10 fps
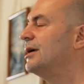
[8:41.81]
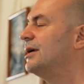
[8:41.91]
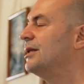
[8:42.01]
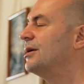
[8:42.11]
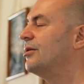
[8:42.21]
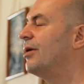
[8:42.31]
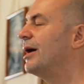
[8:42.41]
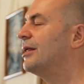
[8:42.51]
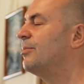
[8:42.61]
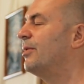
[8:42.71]
in the
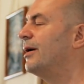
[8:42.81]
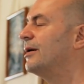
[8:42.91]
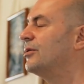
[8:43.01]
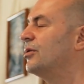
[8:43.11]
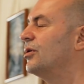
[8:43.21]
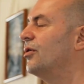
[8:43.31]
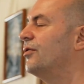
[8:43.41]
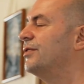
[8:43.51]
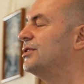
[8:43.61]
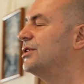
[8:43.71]
right part
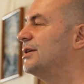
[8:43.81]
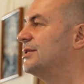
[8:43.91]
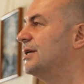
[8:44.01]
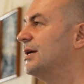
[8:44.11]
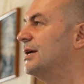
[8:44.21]
of the chest,